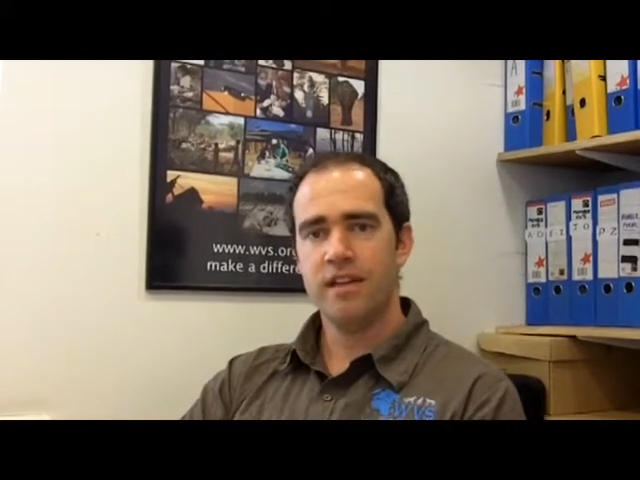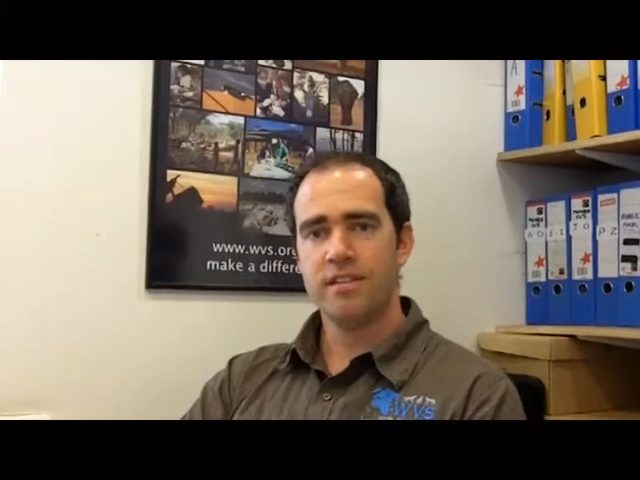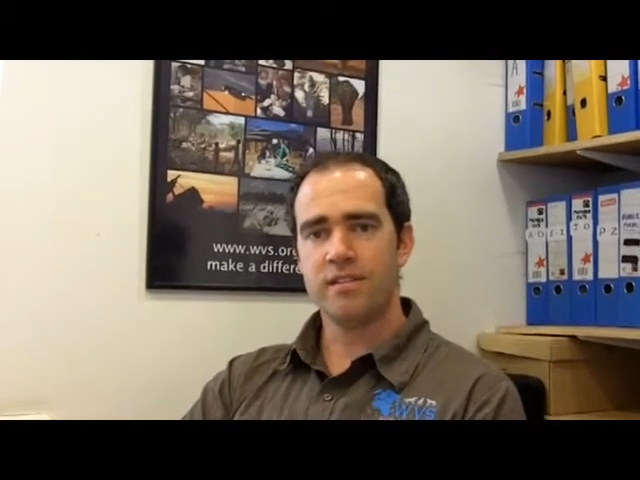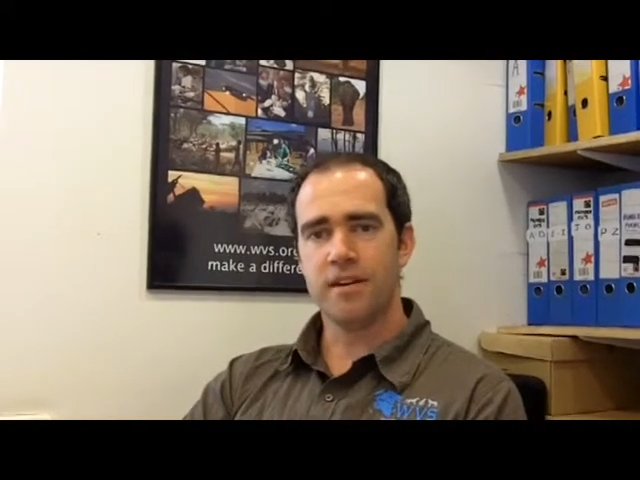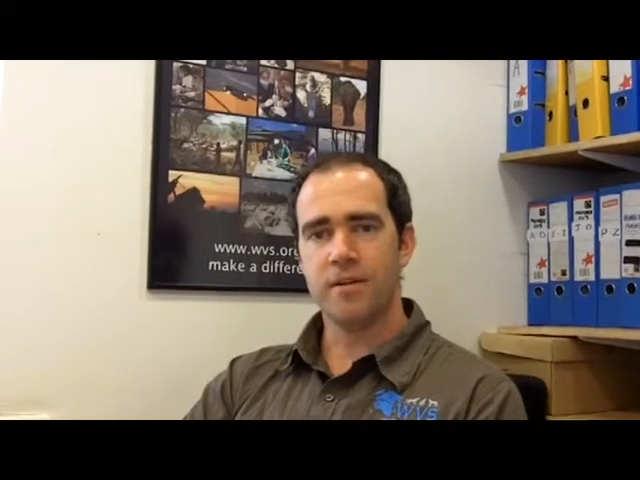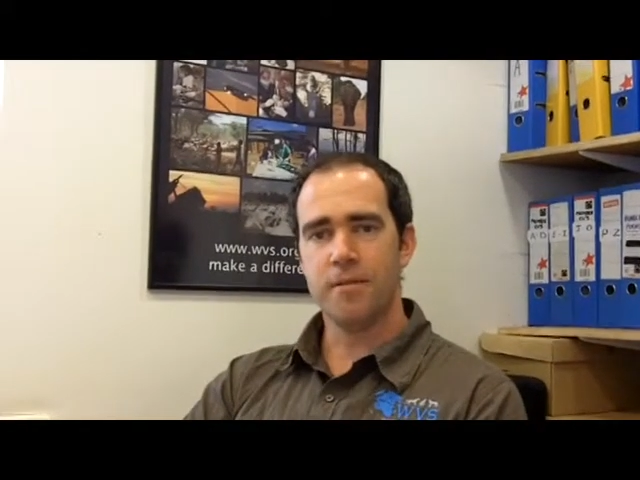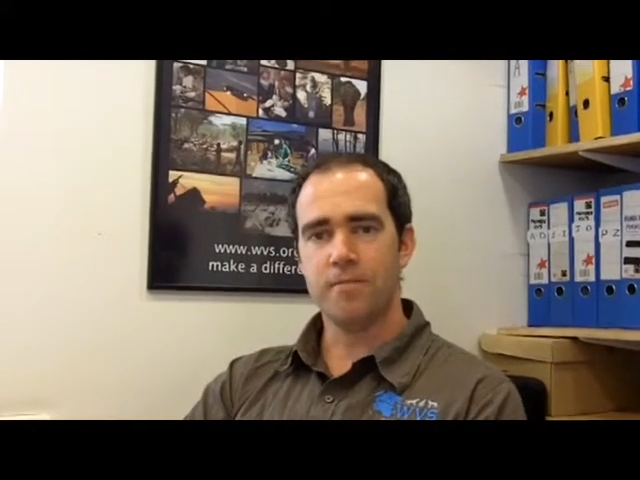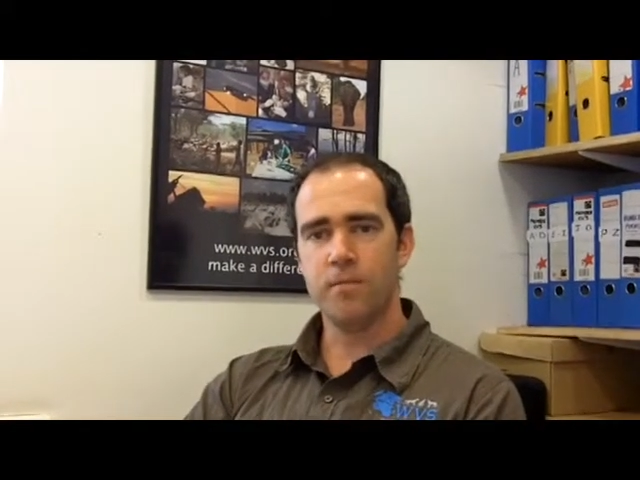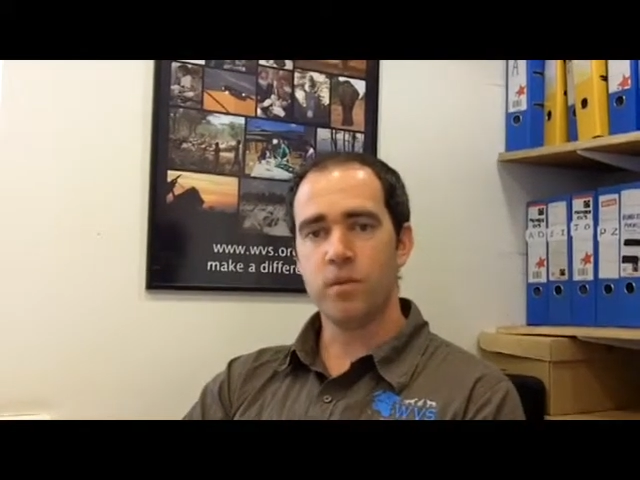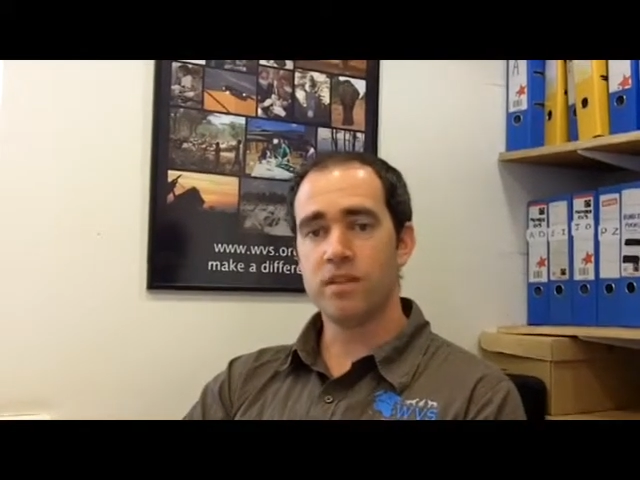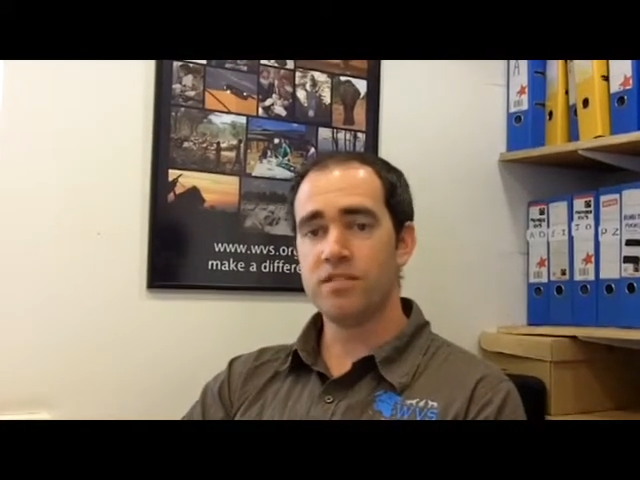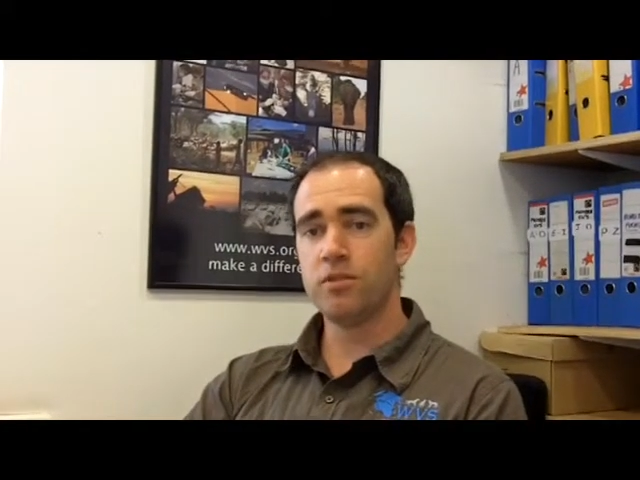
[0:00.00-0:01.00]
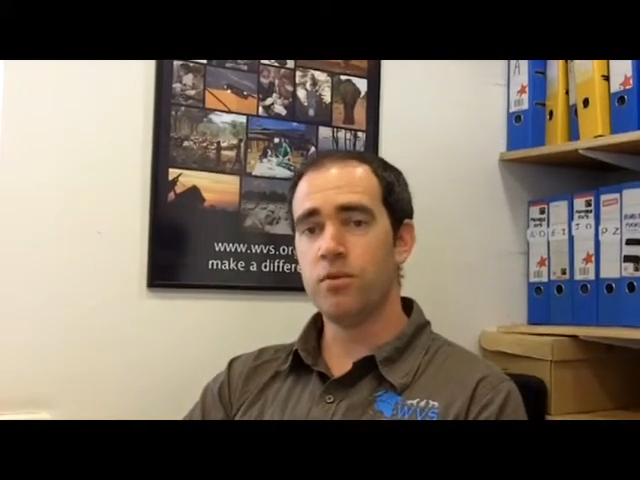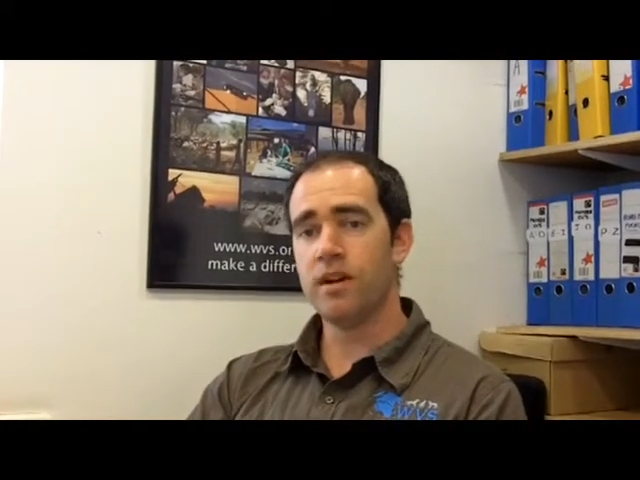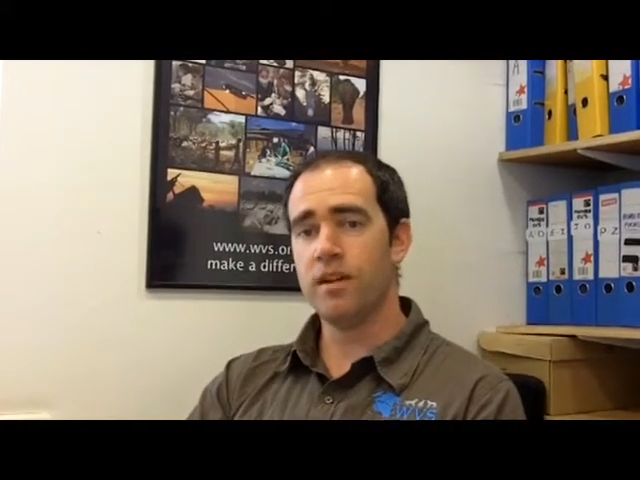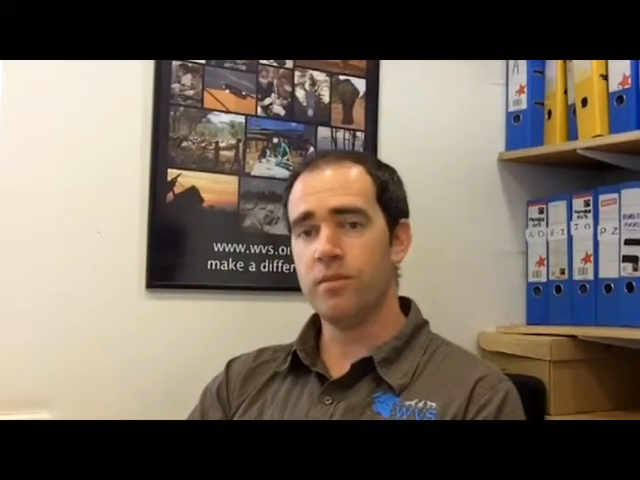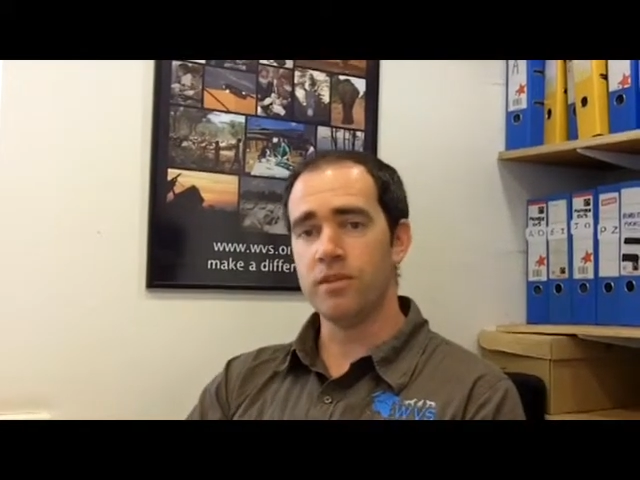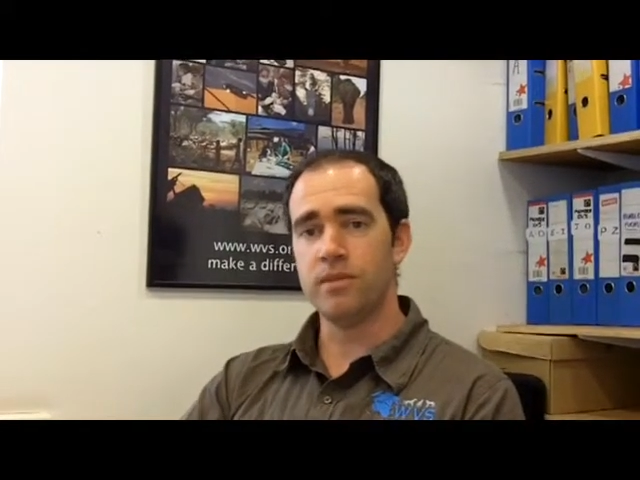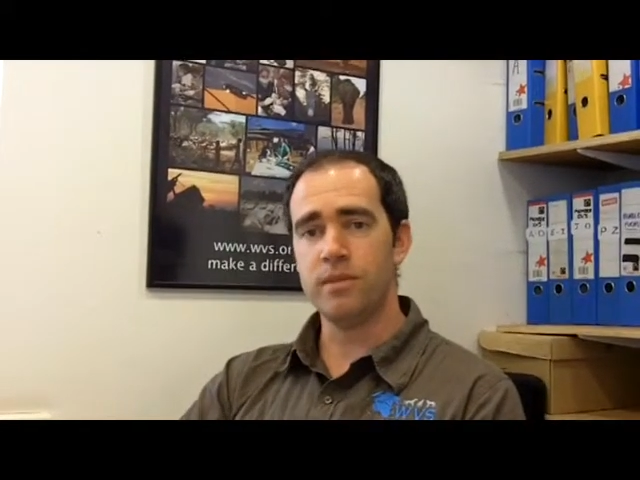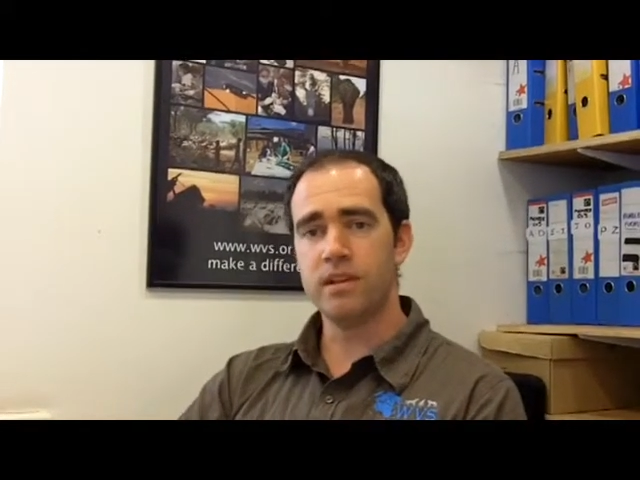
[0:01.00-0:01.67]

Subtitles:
So we're still working with them.